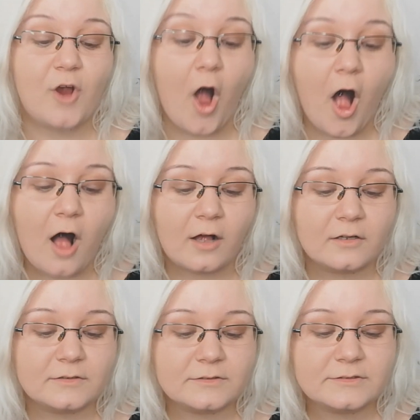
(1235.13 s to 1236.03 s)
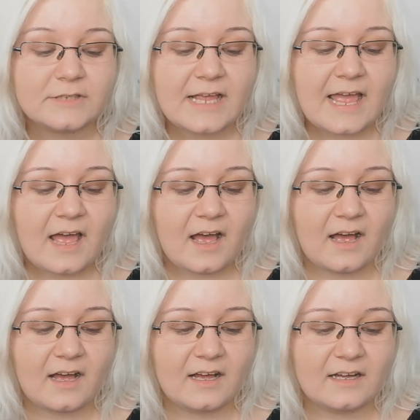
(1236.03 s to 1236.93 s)
calls
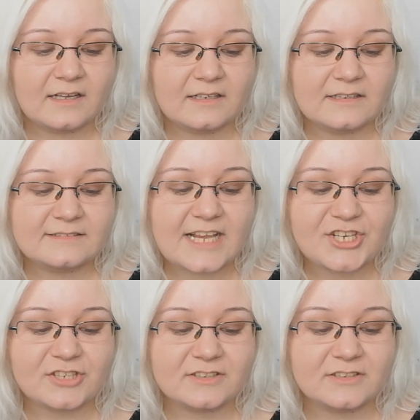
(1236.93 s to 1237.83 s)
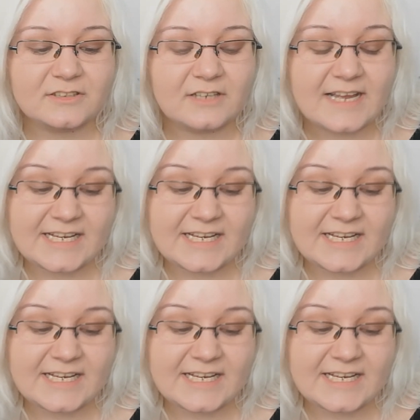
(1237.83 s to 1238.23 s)
national